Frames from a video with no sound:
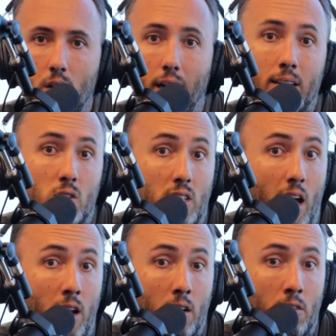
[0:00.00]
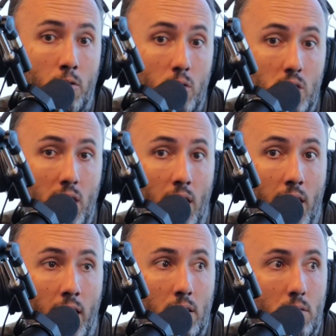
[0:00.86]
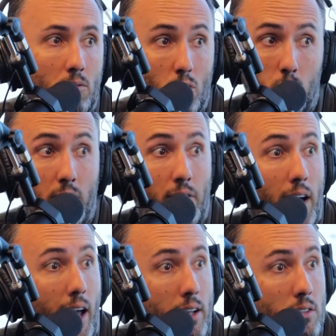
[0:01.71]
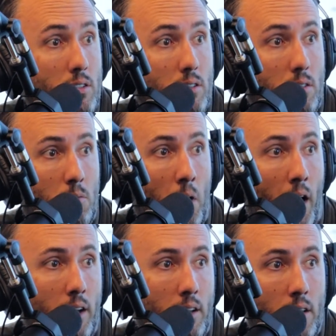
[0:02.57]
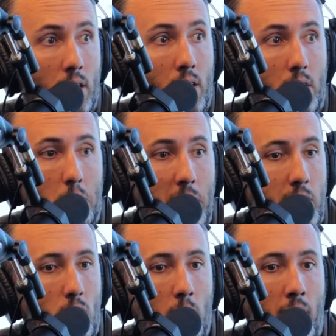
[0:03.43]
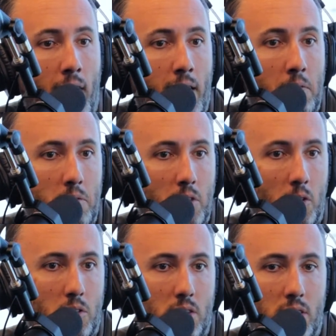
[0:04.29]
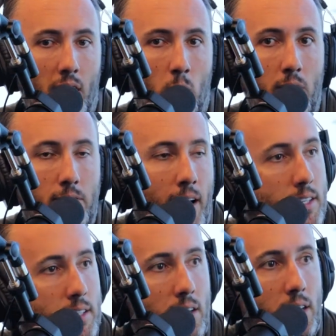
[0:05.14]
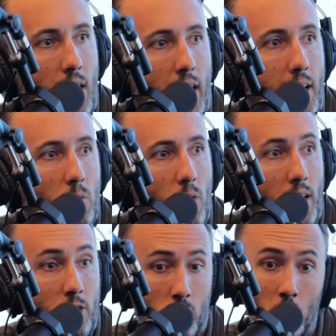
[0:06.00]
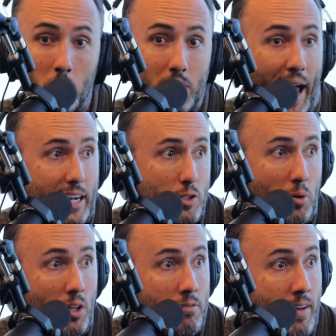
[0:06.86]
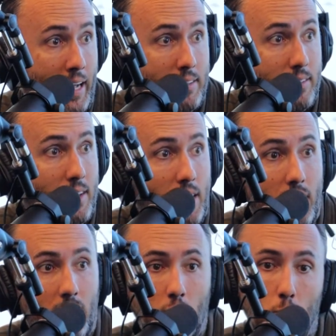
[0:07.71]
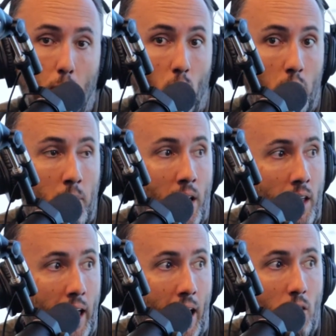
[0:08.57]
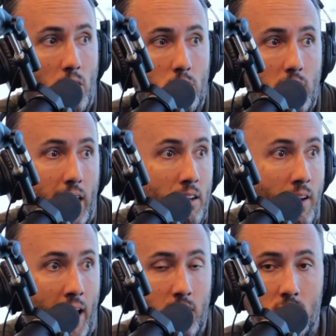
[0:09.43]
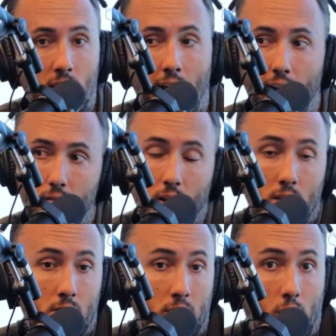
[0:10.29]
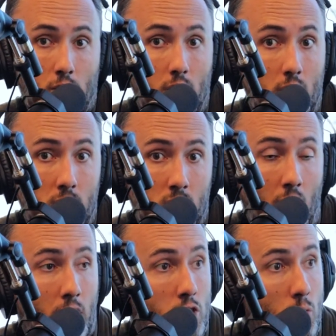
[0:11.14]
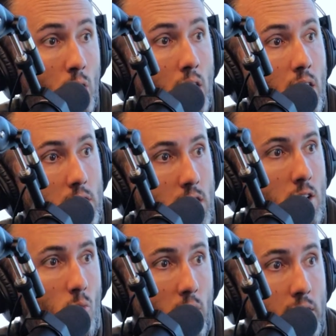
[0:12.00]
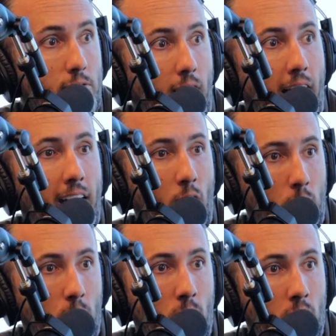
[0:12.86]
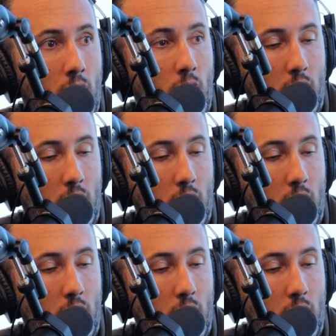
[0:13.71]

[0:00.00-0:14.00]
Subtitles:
instead of selling? Let's refinance, right? Mentor of mine used to say, refi till you die, right? There's no taxable event. You pull the money out, you take advantage of that, and you're good as long as you didn't refi over,